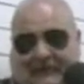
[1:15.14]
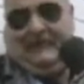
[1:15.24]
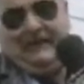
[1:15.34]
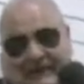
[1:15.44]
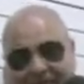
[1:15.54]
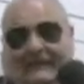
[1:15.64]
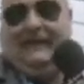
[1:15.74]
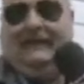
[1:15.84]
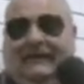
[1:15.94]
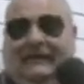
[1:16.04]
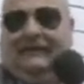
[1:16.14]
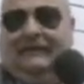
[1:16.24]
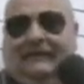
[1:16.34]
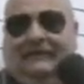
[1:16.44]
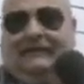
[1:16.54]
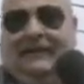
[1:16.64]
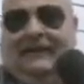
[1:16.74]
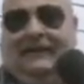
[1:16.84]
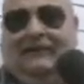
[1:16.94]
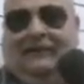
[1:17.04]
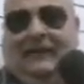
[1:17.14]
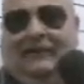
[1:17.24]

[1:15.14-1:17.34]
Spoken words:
And they get a little irritated if they